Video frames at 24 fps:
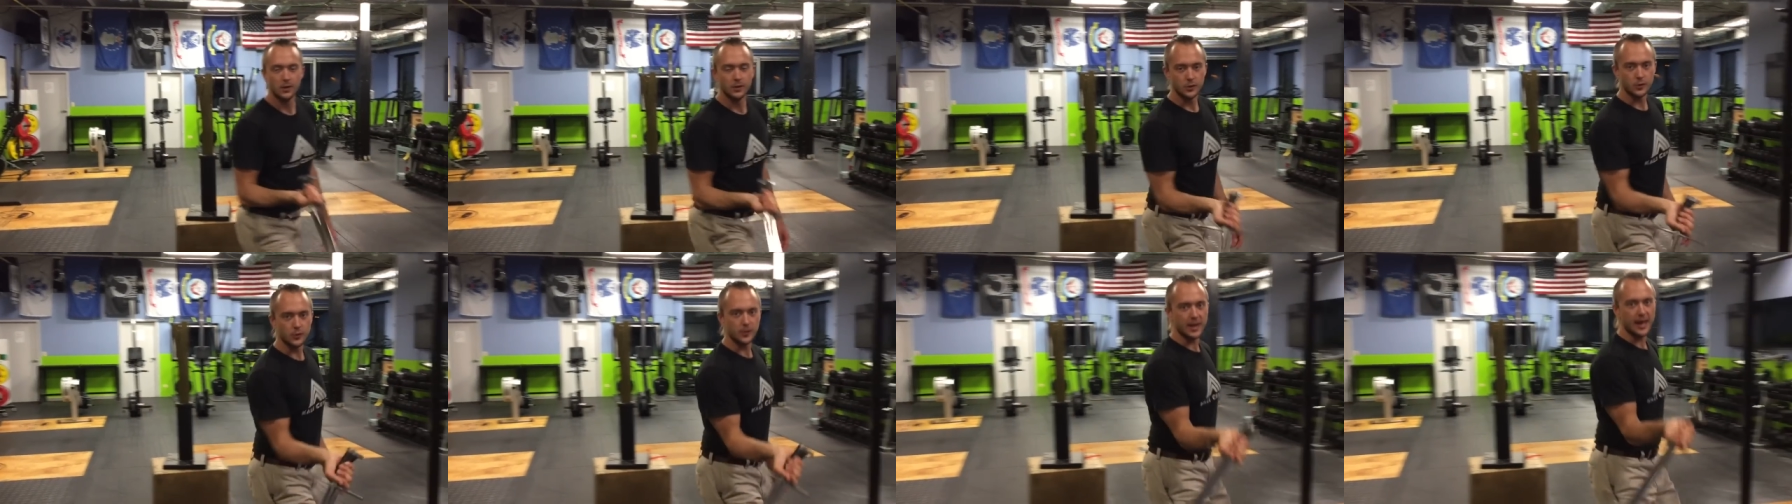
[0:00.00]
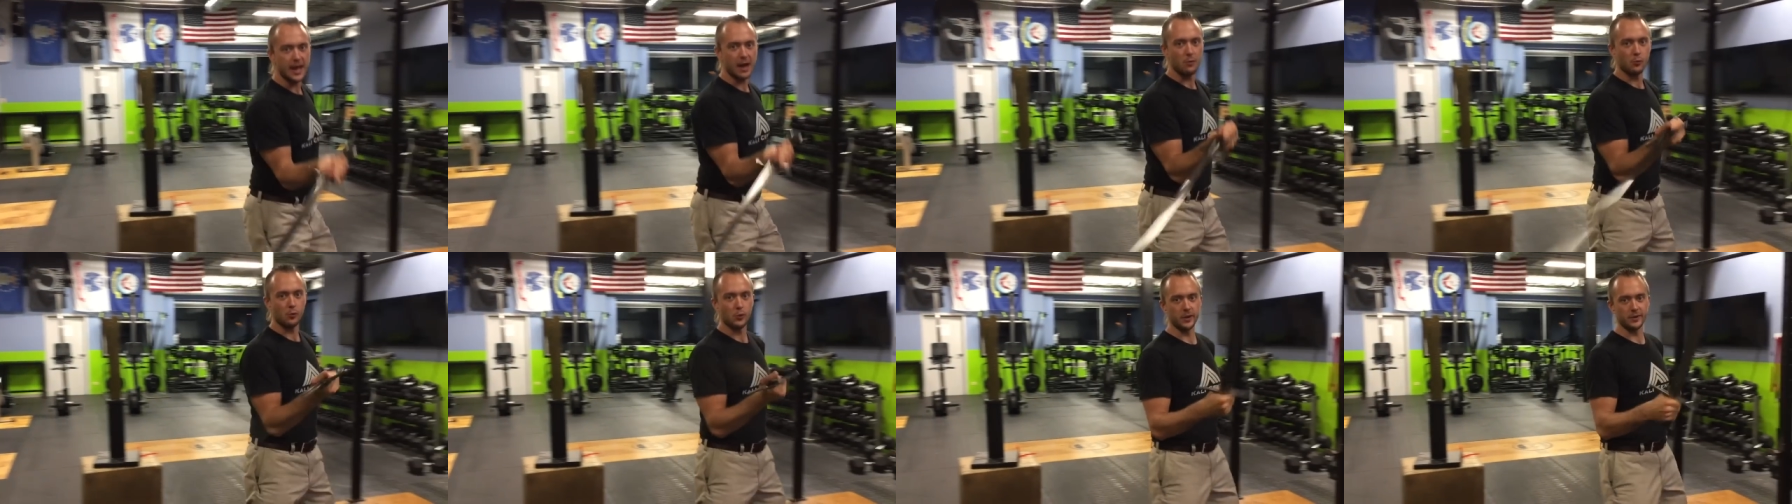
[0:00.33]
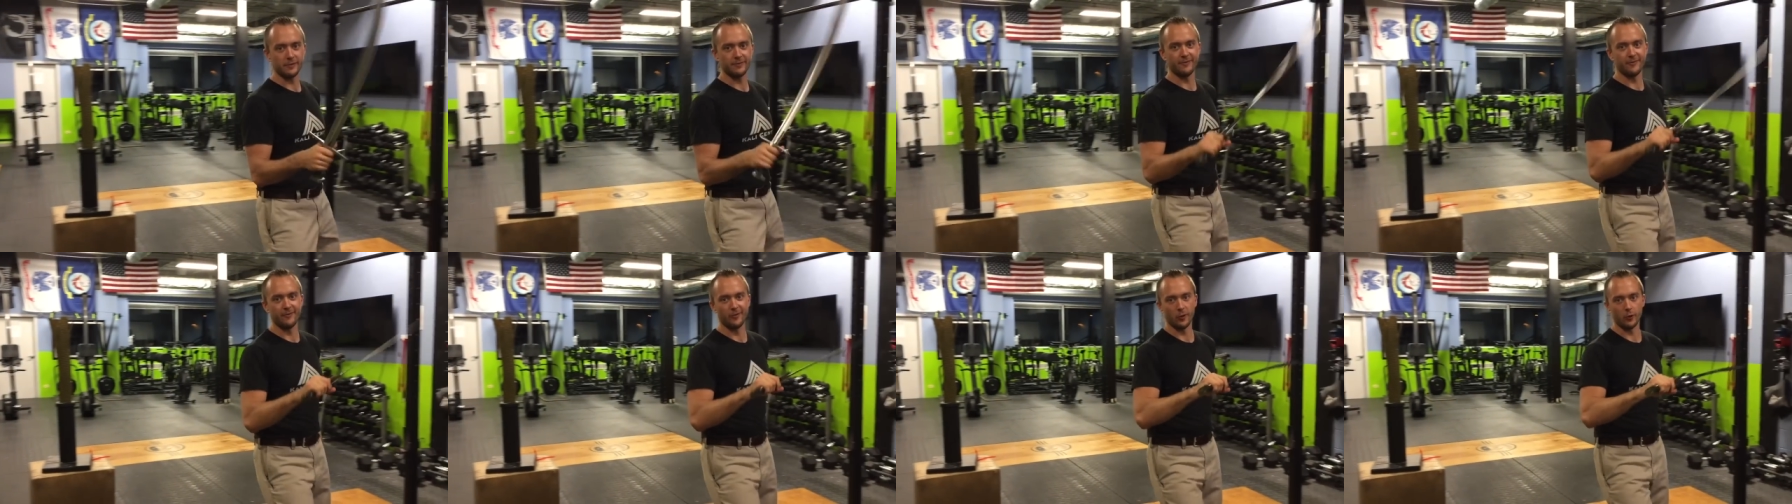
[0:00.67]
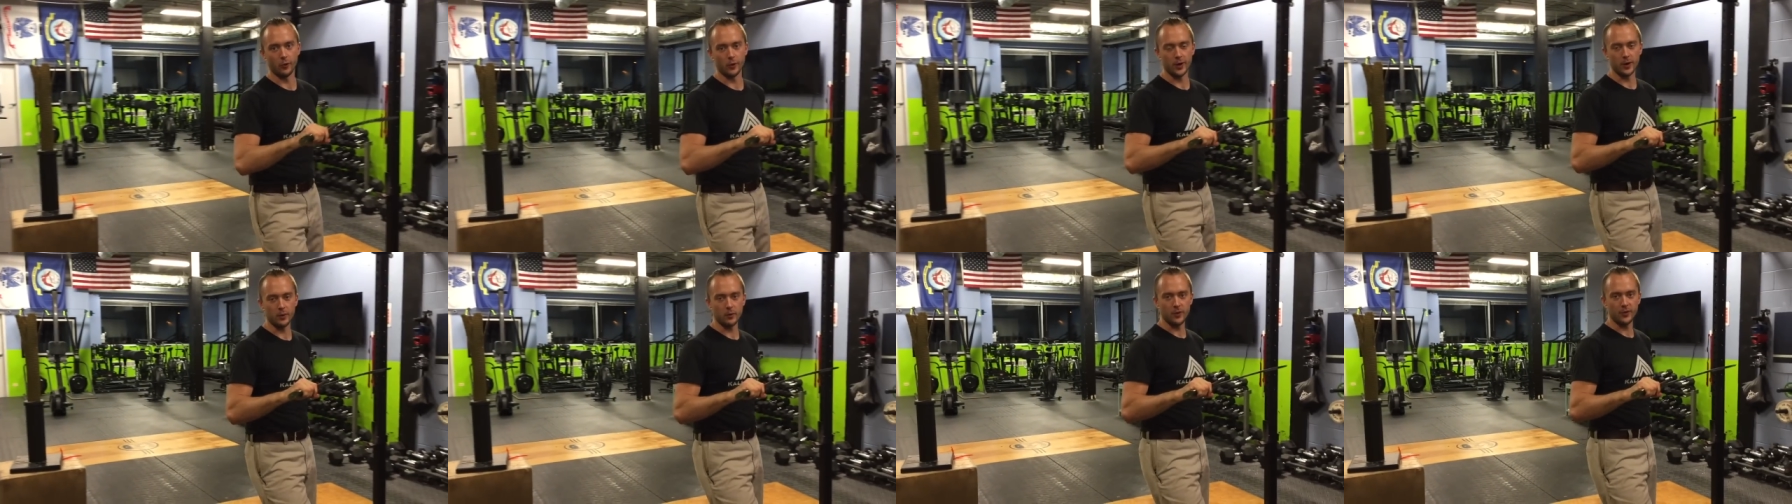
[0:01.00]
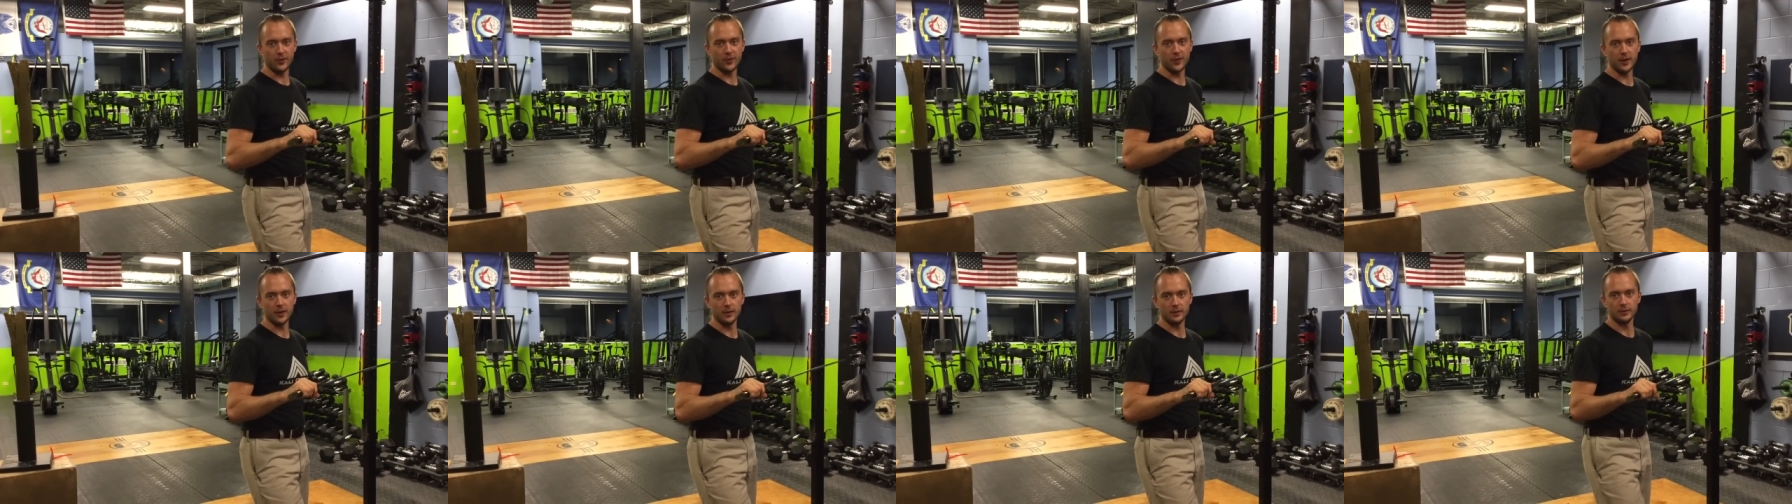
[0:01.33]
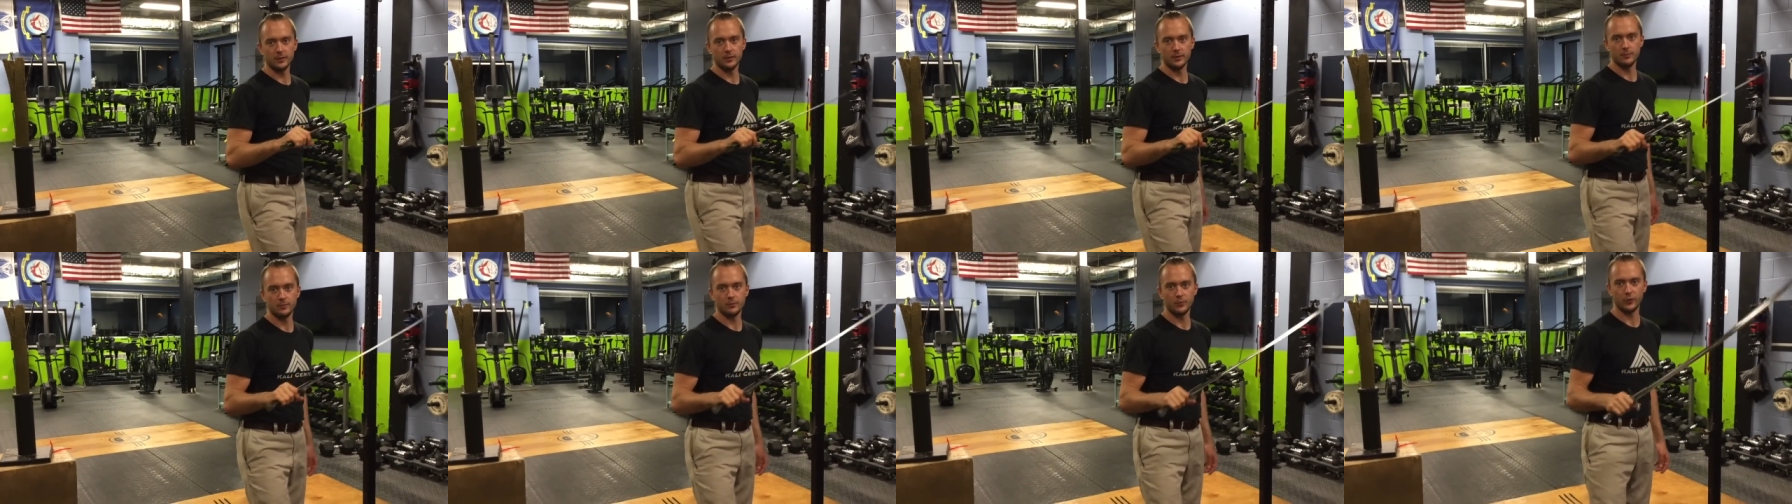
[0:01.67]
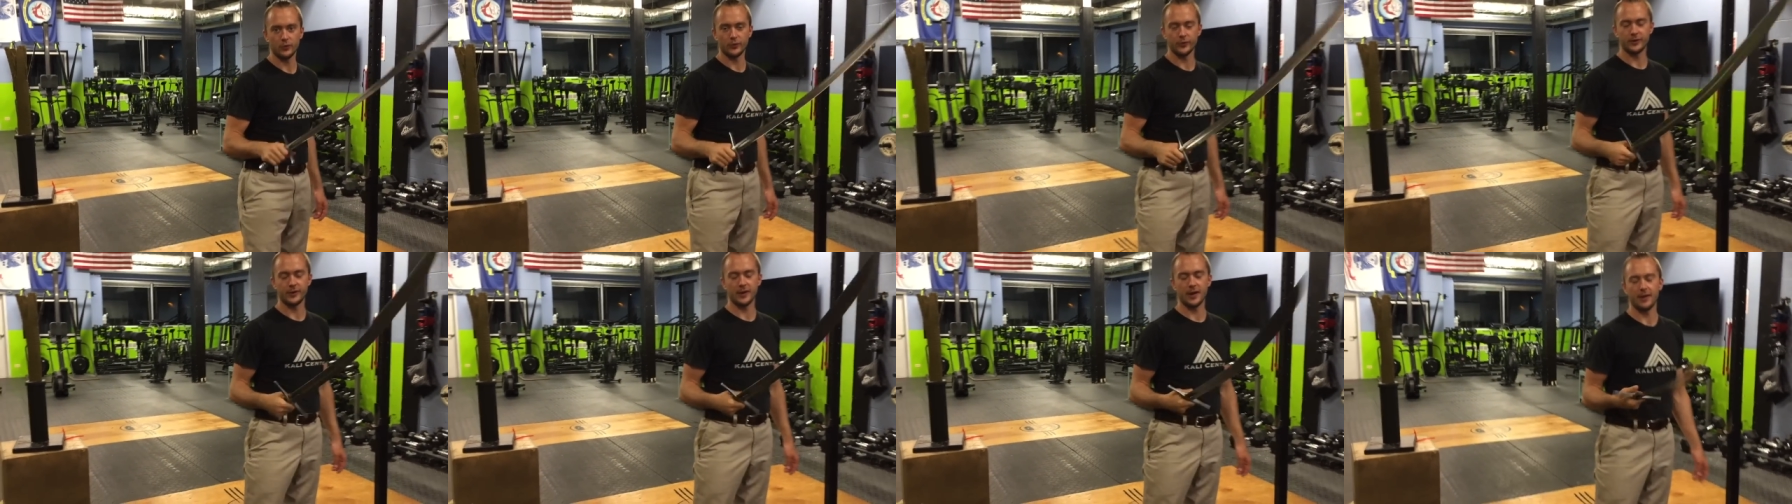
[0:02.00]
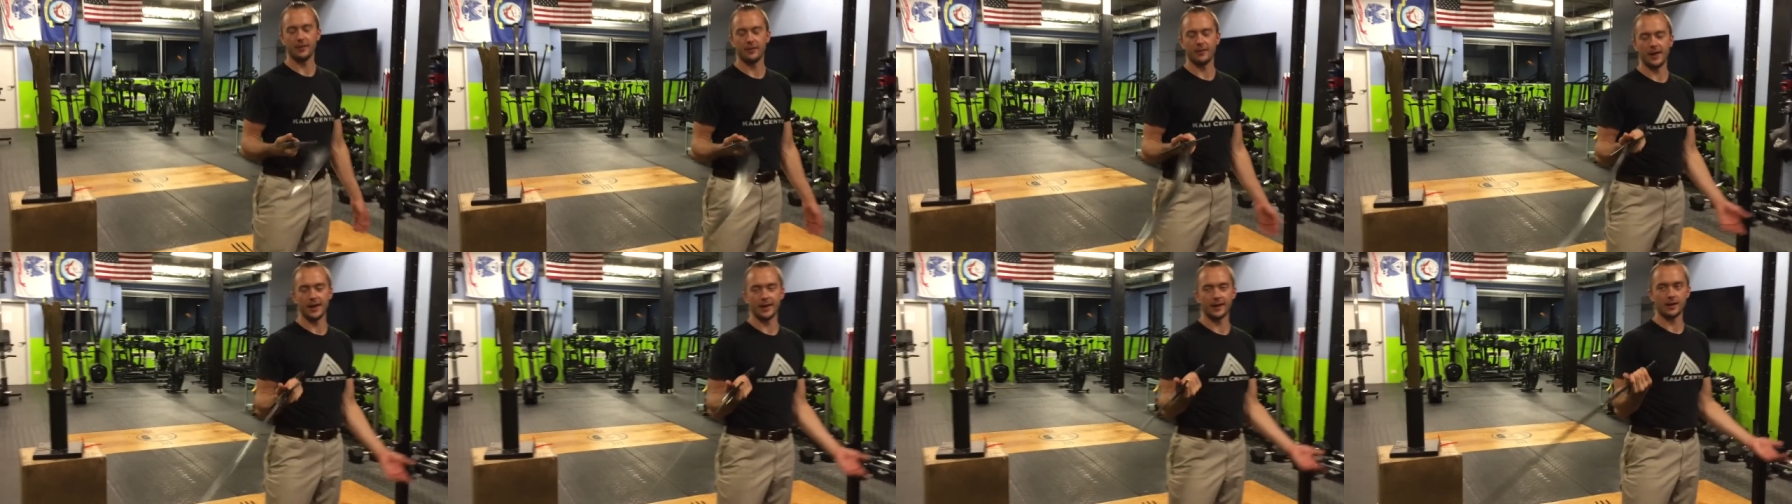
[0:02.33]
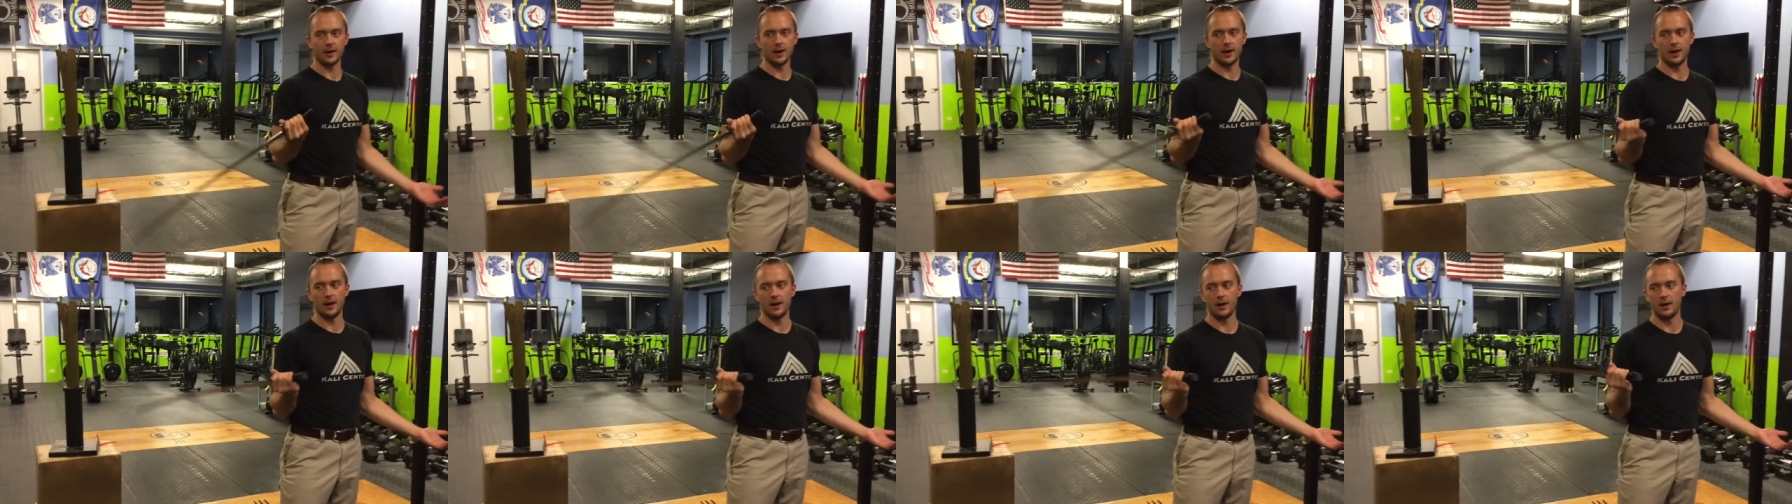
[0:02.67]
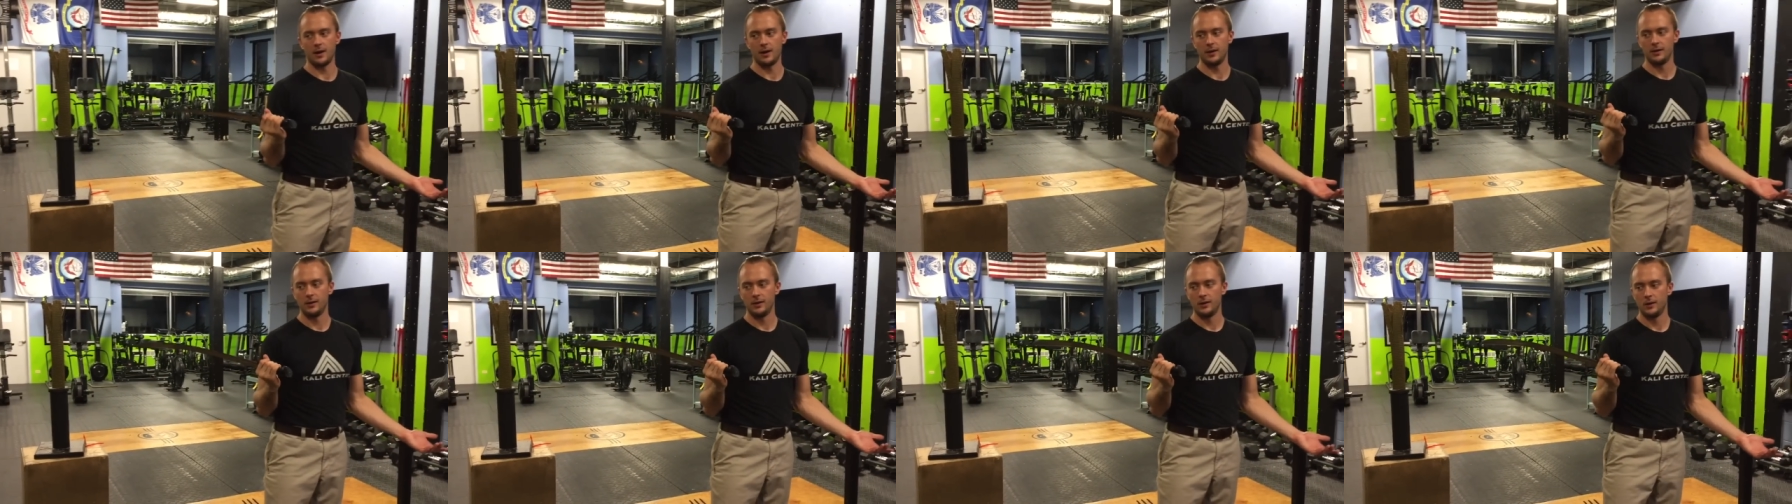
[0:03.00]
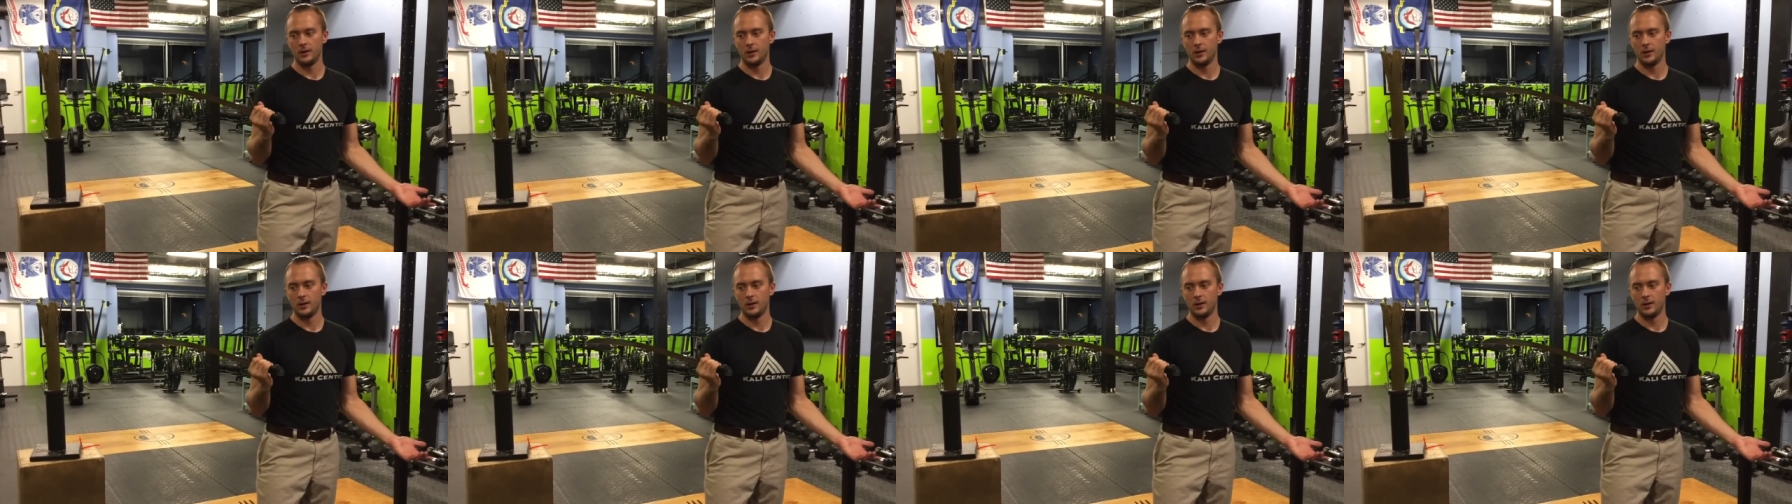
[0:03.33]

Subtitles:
You can't really flurry with it, per se, like a